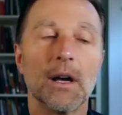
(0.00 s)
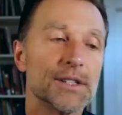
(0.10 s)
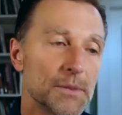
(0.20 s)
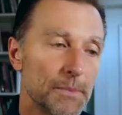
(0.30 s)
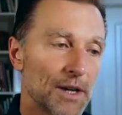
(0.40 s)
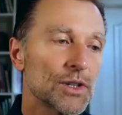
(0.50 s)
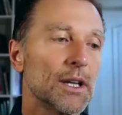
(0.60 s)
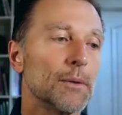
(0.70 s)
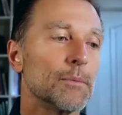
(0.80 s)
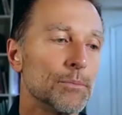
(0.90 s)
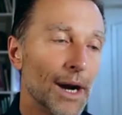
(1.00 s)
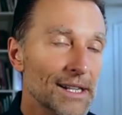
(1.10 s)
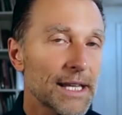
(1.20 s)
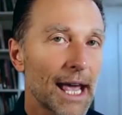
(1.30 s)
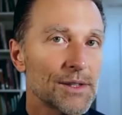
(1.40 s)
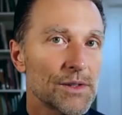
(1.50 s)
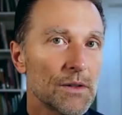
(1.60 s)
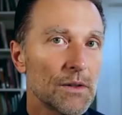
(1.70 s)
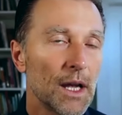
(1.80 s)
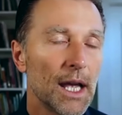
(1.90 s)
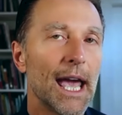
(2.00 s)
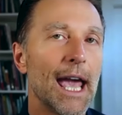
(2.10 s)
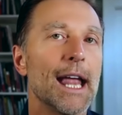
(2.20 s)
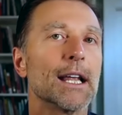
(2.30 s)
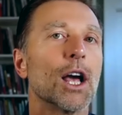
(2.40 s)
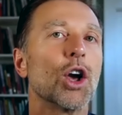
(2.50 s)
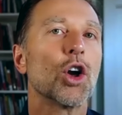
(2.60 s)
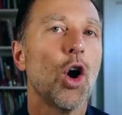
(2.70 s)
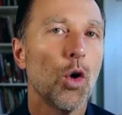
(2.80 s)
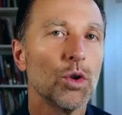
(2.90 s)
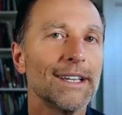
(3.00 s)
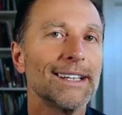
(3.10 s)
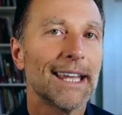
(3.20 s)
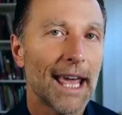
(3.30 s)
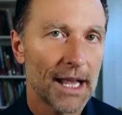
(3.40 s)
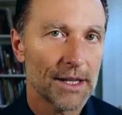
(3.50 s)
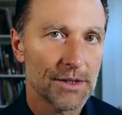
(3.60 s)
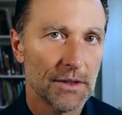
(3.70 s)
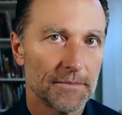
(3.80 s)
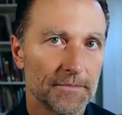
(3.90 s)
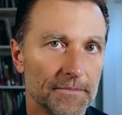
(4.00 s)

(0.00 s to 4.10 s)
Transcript: especially breast cancer and colon cancer.